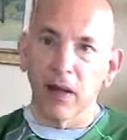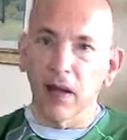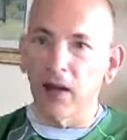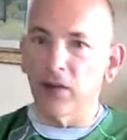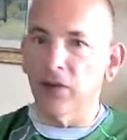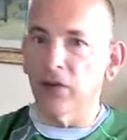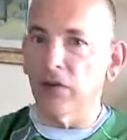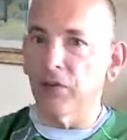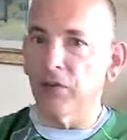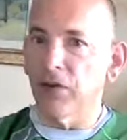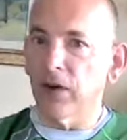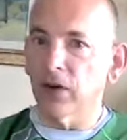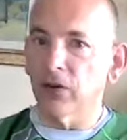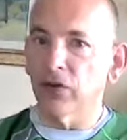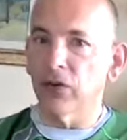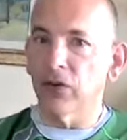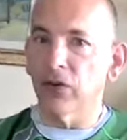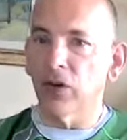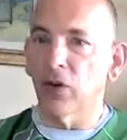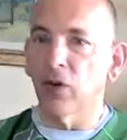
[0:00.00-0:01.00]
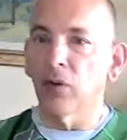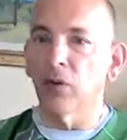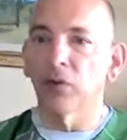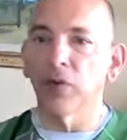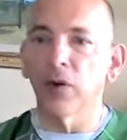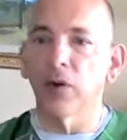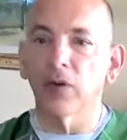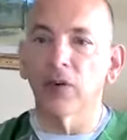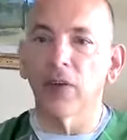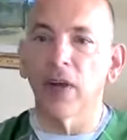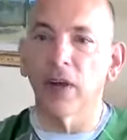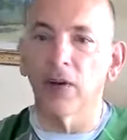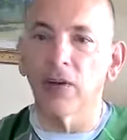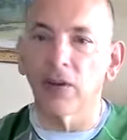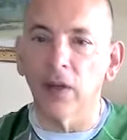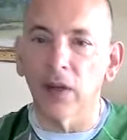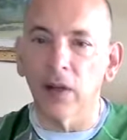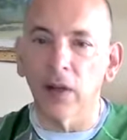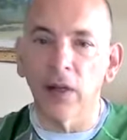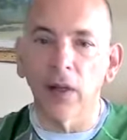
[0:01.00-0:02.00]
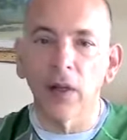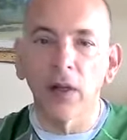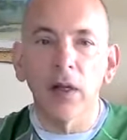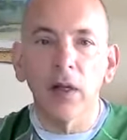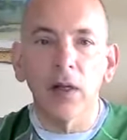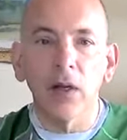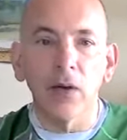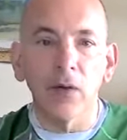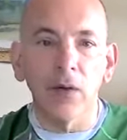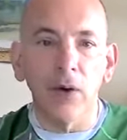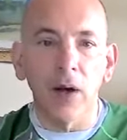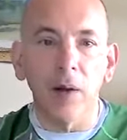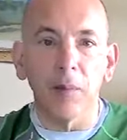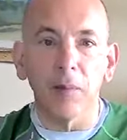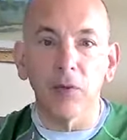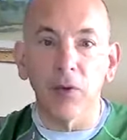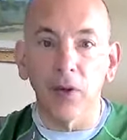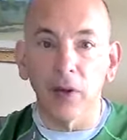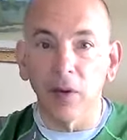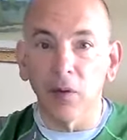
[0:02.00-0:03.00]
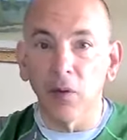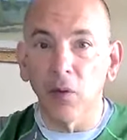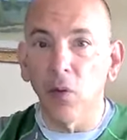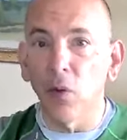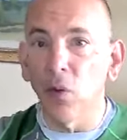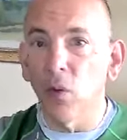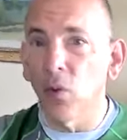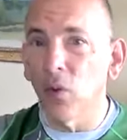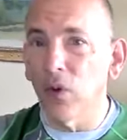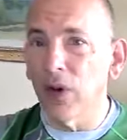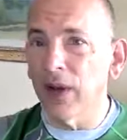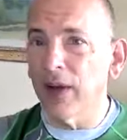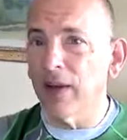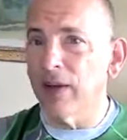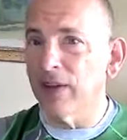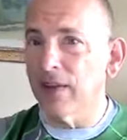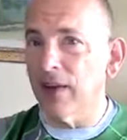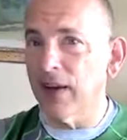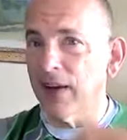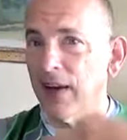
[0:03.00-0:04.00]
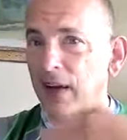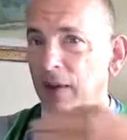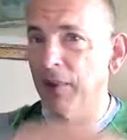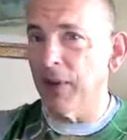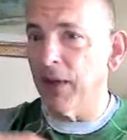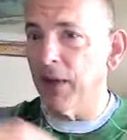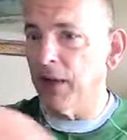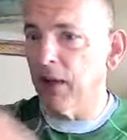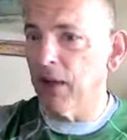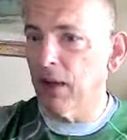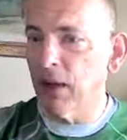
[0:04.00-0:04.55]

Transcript: has the function of rotating your arm. So they're all in dynamic